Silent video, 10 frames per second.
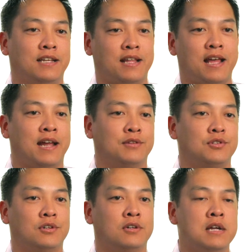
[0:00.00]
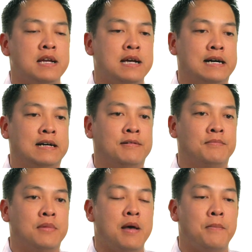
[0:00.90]
to that answer.
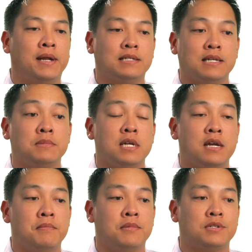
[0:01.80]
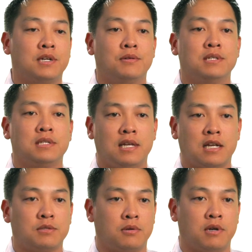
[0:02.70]
But at the same time, there's always the
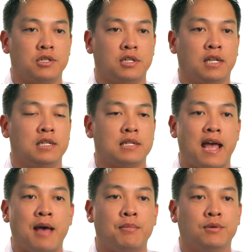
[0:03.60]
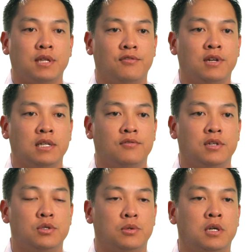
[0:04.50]
exploration that needs to happen with every
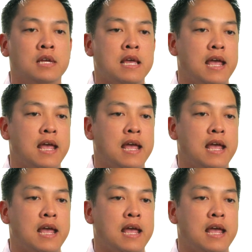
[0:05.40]
individual.